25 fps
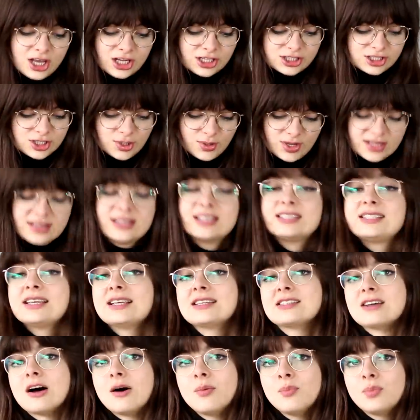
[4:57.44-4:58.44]
So in this
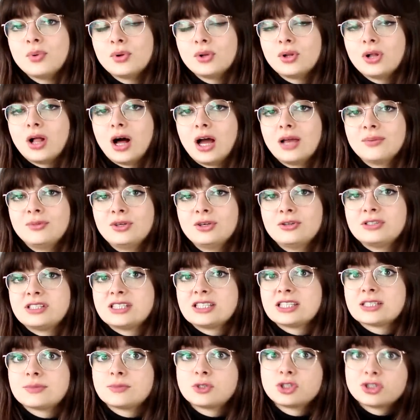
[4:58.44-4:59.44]
example, I'm using
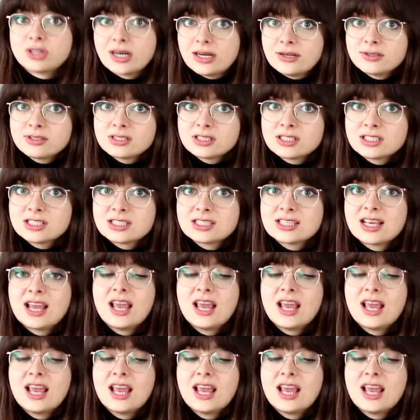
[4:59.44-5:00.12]
some trousers,